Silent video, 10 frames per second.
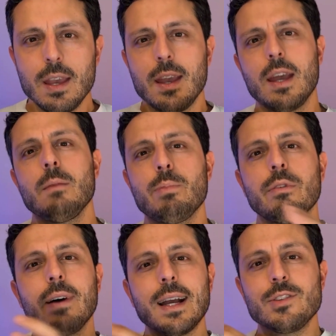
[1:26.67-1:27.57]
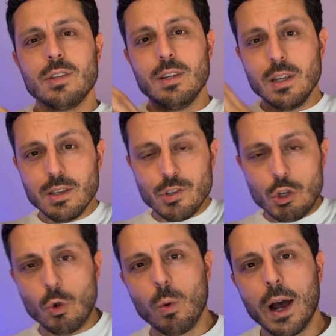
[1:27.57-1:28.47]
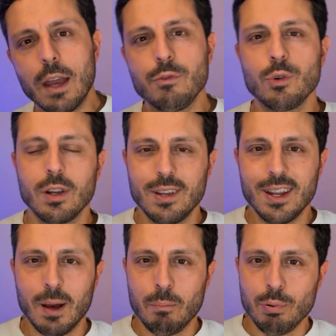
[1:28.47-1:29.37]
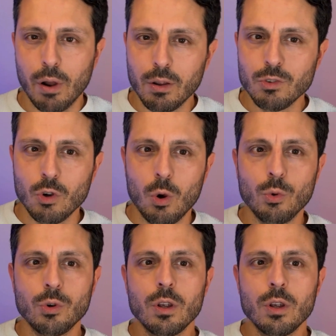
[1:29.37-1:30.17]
and provides an easy UI for the data product owner